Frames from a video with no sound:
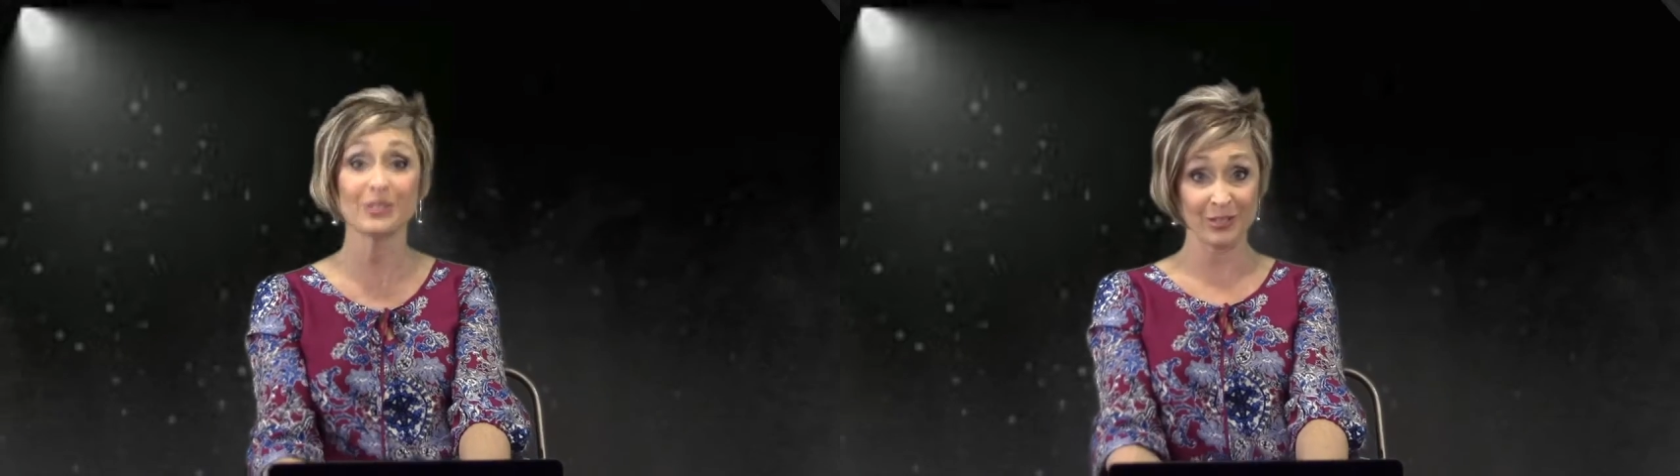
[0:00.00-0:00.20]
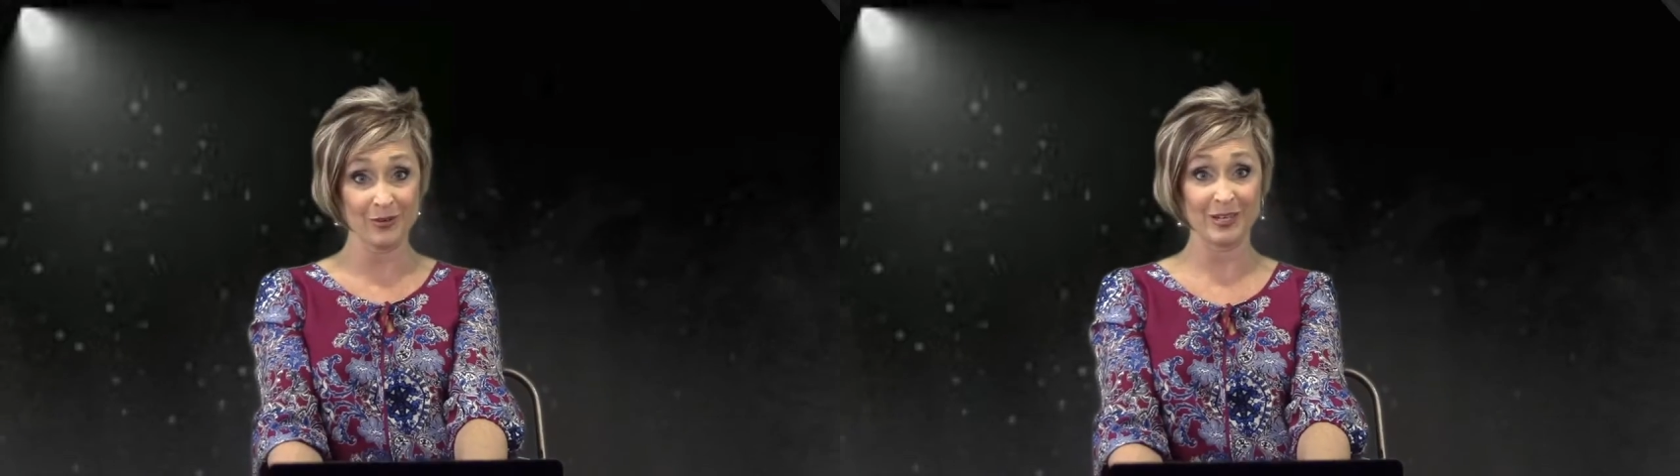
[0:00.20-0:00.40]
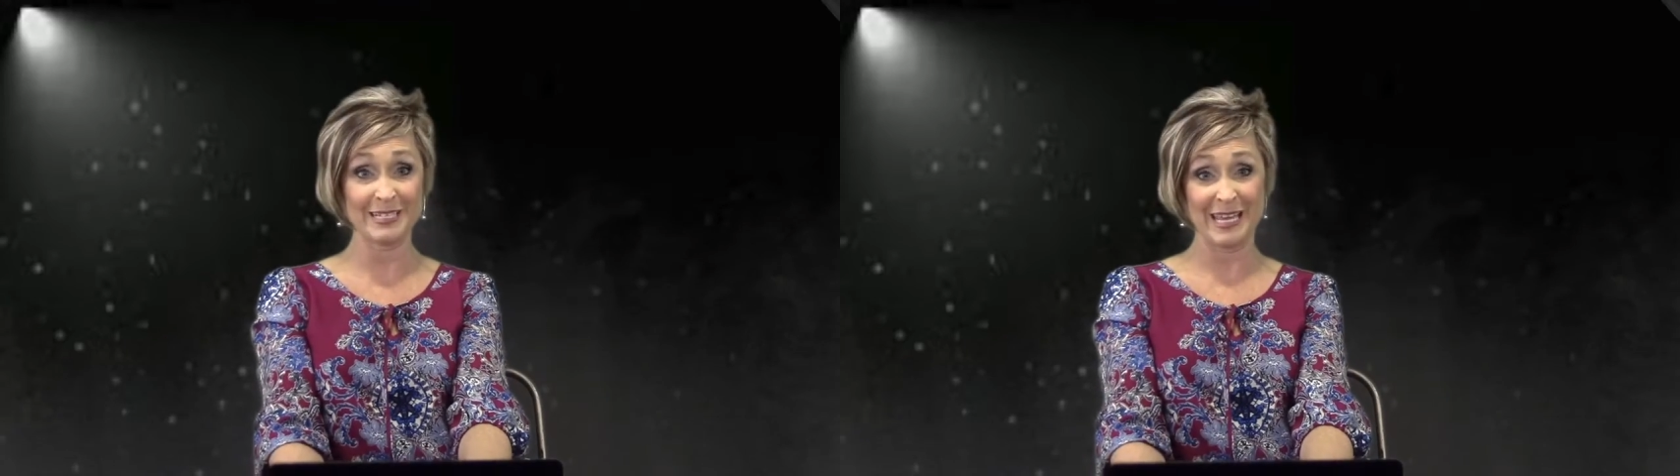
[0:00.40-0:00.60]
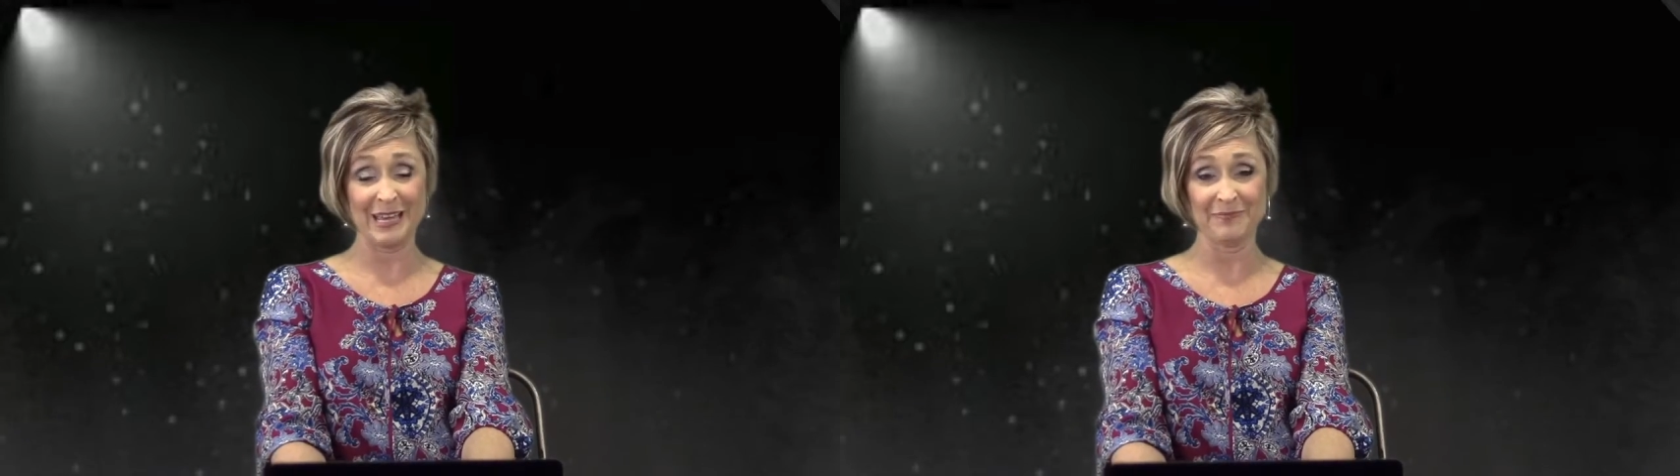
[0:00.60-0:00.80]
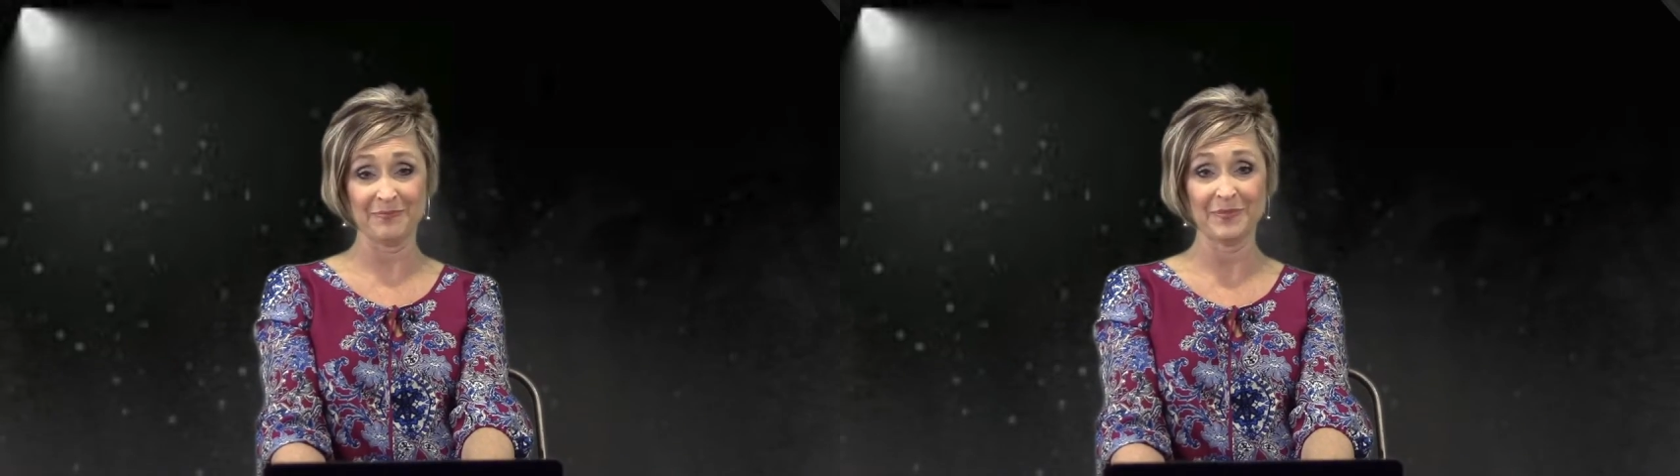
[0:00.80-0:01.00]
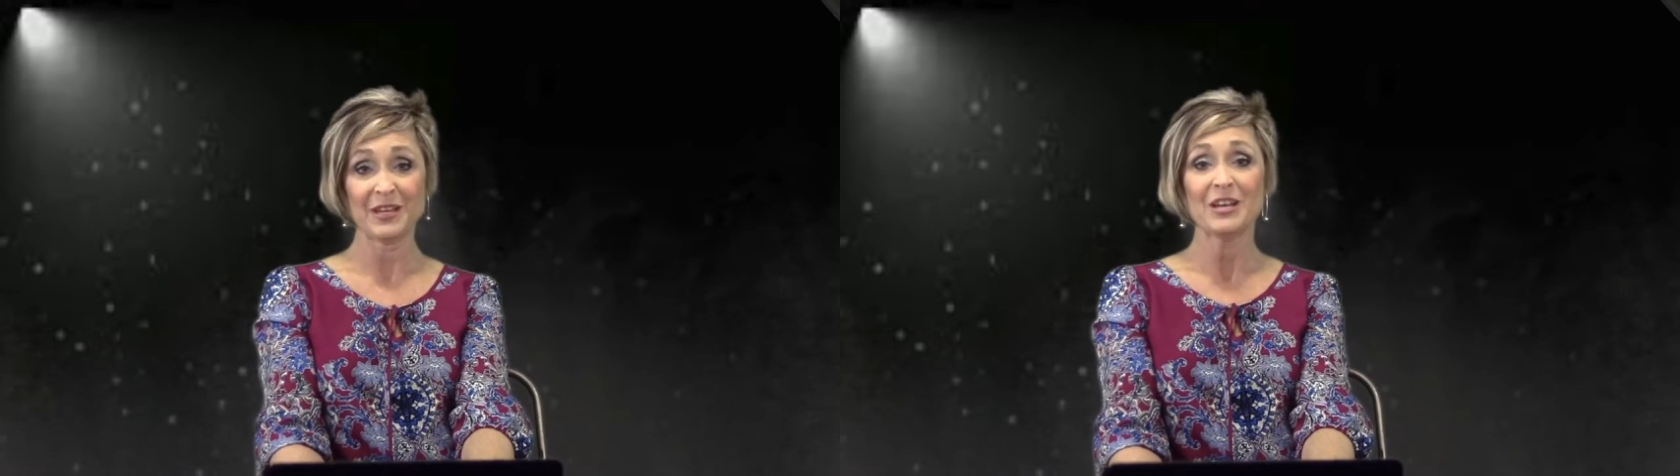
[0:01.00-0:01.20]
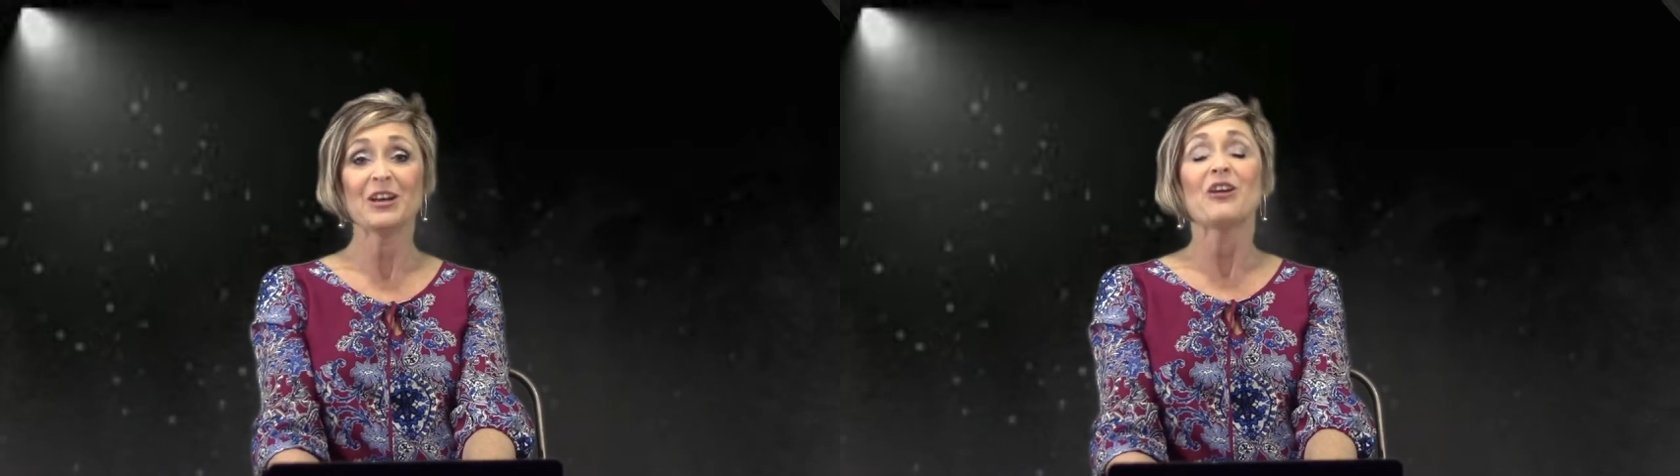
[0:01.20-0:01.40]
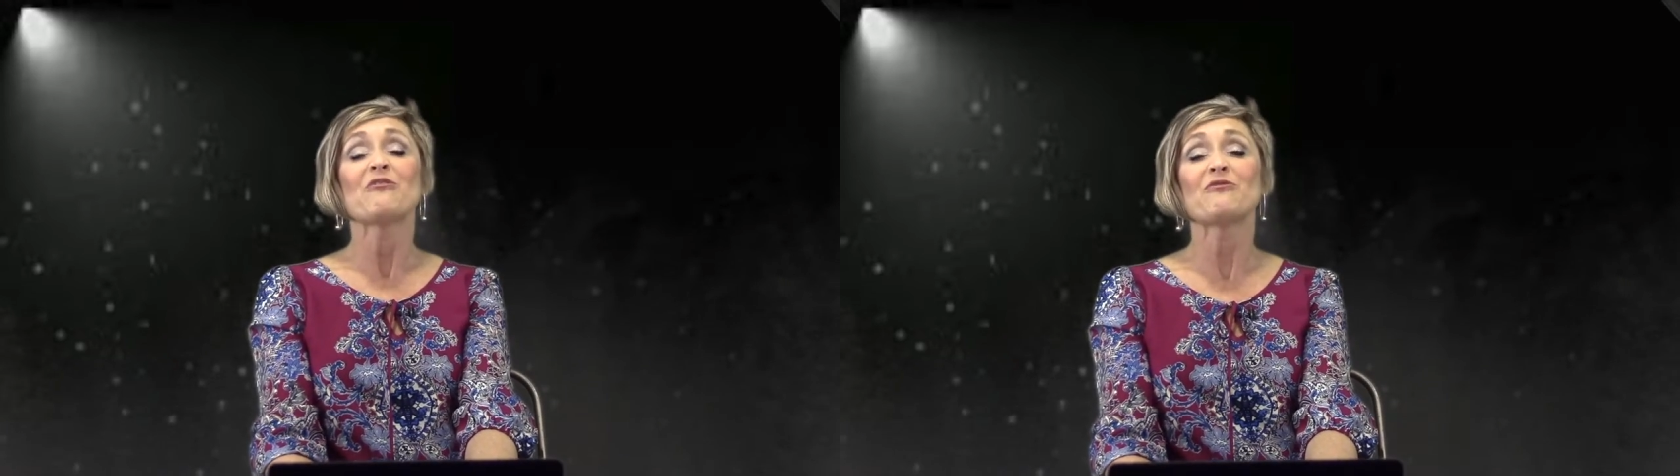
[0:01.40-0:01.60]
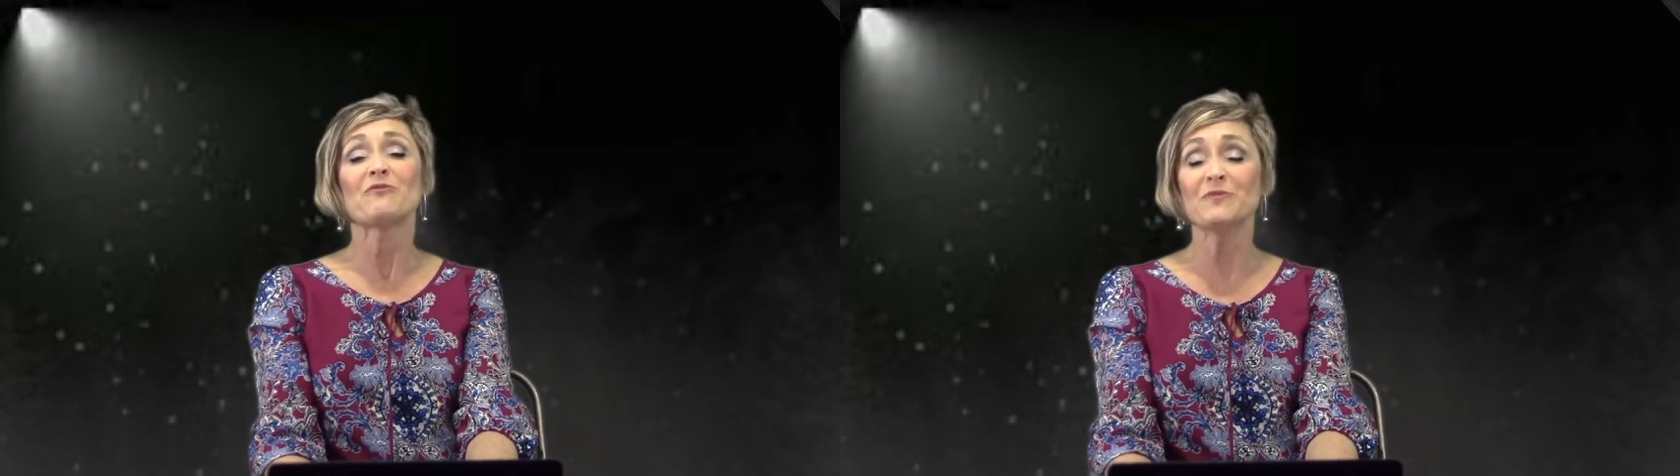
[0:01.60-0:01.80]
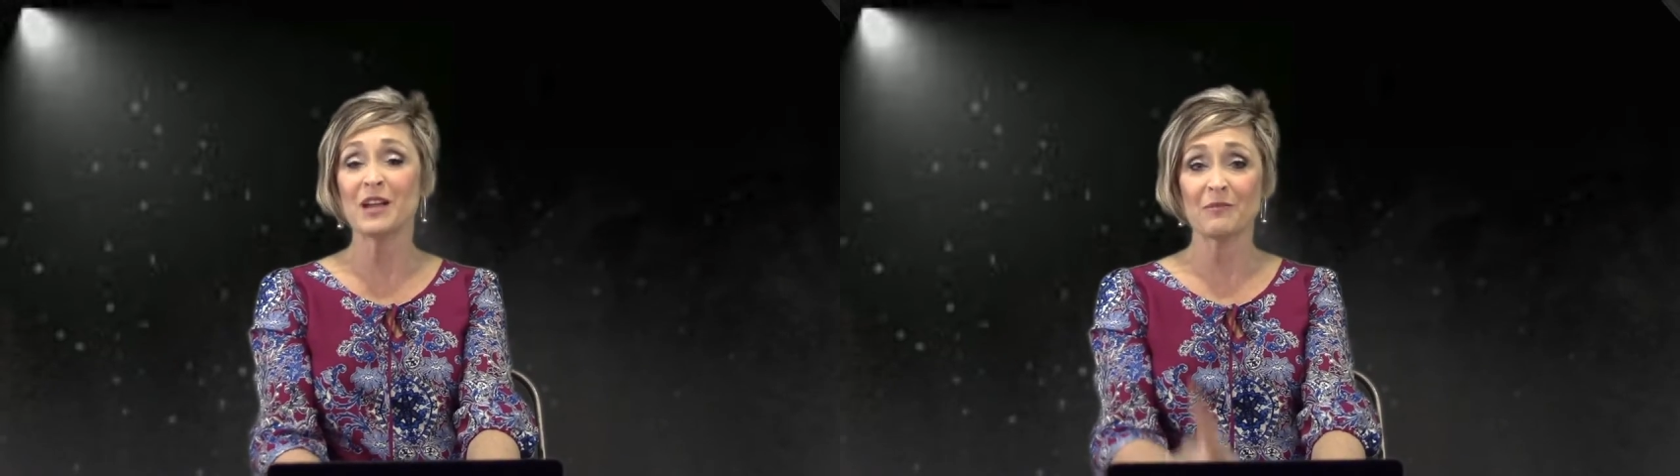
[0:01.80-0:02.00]
to your team.
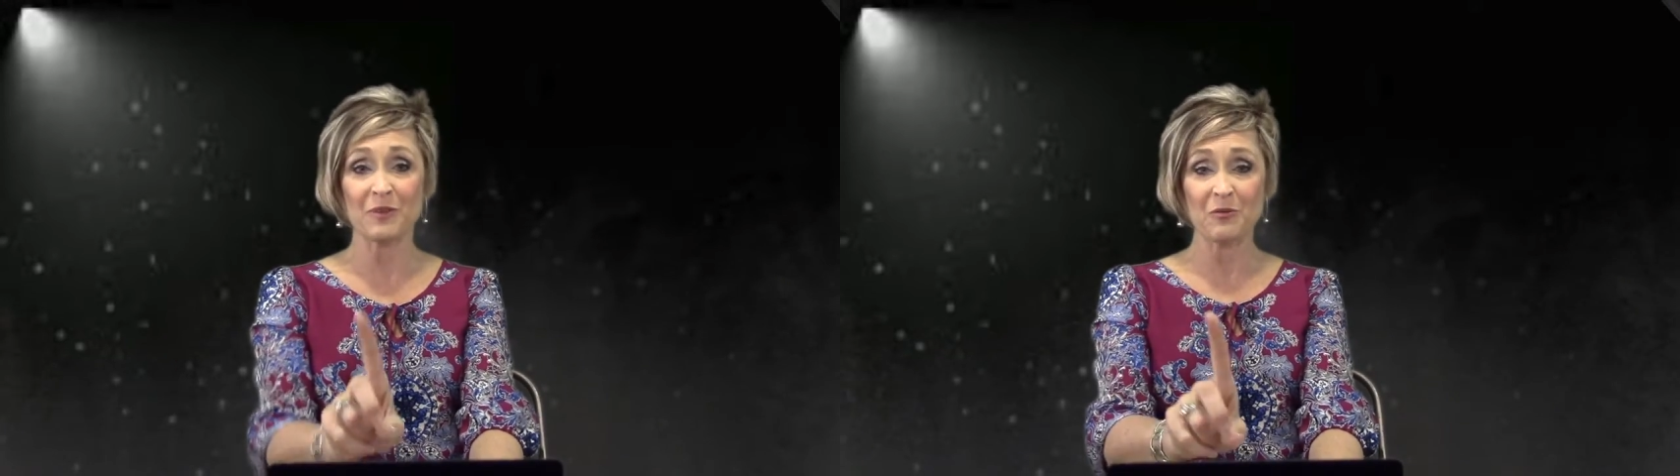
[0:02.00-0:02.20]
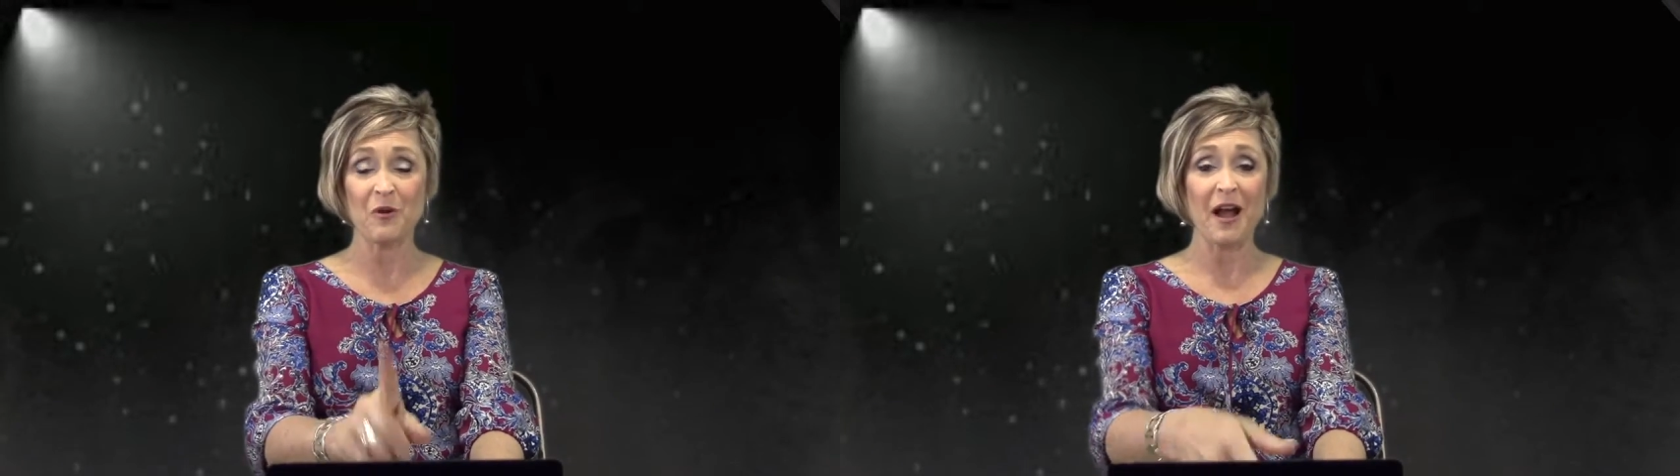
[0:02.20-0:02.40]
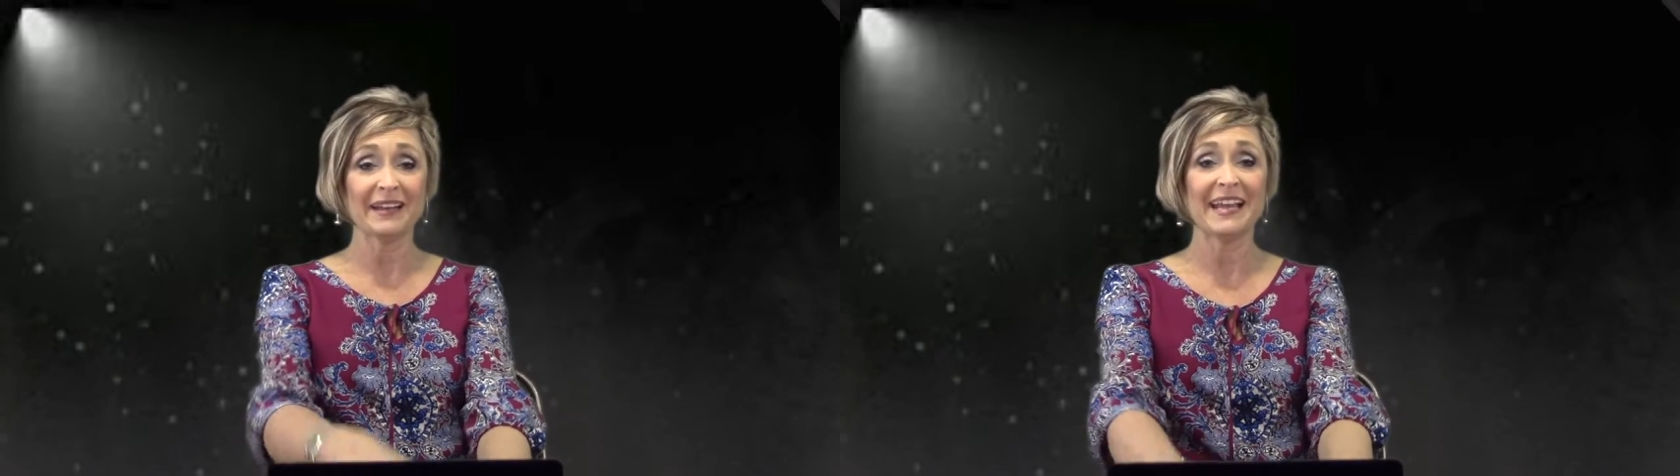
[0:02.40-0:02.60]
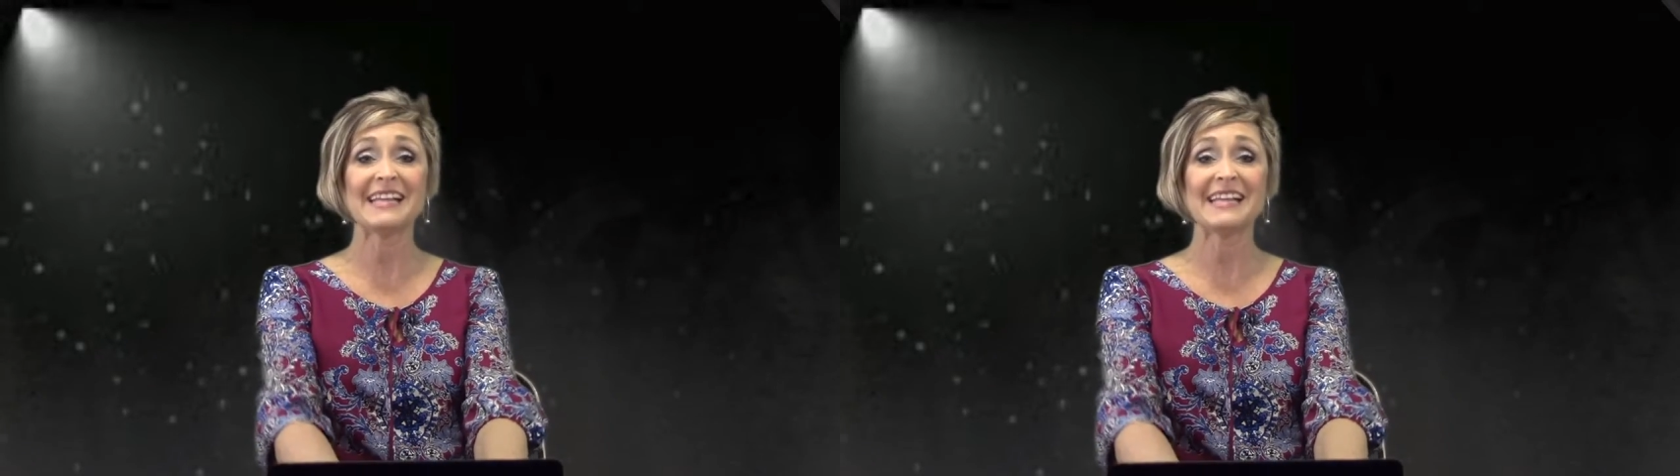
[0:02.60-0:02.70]
Number one,